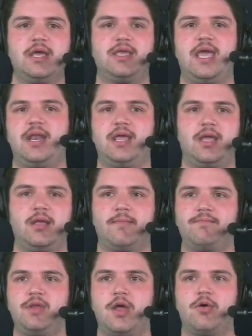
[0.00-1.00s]
getting,
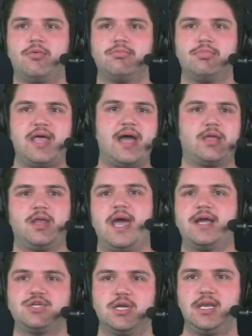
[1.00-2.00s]
you know, that
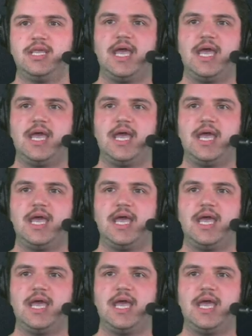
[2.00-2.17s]
connection and